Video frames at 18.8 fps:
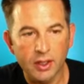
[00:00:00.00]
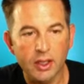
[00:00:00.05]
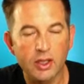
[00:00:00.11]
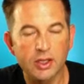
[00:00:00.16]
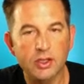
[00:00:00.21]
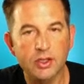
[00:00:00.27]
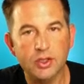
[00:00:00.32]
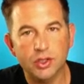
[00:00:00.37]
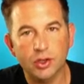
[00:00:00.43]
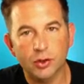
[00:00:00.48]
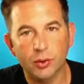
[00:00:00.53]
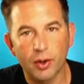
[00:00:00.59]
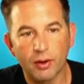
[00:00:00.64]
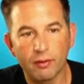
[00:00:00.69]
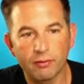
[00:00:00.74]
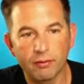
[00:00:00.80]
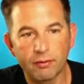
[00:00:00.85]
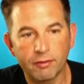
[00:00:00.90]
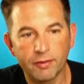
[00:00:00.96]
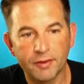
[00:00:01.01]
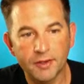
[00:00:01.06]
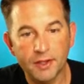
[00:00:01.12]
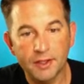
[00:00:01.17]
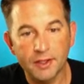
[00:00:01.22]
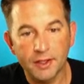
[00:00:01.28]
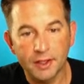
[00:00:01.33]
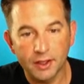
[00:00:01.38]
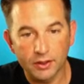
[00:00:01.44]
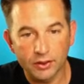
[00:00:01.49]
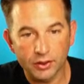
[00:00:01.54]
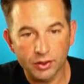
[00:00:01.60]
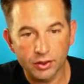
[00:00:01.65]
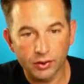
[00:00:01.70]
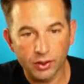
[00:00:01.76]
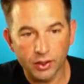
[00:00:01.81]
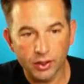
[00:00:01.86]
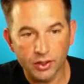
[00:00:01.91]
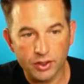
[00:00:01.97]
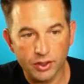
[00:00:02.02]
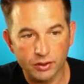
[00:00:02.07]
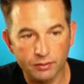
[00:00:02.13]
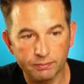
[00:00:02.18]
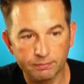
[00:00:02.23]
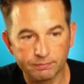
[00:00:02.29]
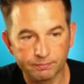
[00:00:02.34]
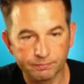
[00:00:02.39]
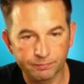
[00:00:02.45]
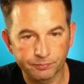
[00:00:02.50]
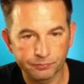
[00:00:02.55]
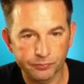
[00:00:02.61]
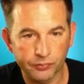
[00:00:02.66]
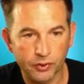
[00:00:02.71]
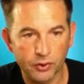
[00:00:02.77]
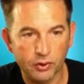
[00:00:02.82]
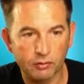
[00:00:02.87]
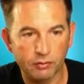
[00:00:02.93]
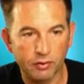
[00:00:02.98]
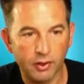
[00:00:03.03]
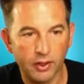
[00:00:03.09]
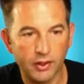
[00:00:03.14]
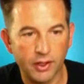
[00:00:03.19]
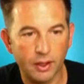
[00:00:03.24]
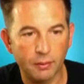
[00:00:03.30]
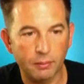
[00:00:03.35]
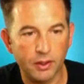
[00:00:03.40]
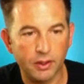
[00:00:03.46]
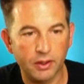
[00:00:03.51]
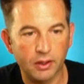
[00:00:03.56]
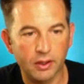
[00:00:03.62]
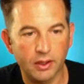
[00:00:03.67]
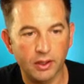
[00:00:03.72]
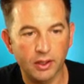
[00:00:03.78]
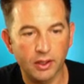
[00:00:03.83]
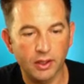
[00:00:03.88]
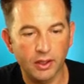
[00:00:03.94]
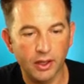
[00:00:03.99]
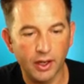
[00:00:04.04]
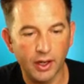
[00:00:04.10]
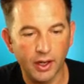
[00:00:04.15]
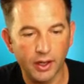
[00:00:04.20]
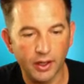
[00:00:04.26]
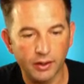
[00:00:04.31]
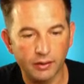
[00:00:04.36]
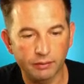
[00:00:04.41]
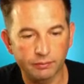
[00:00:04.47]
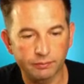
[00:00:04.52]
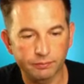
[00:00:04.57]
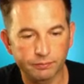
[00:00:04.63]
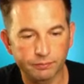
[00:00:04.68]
Instagram feed integration. You can find that by clicking on add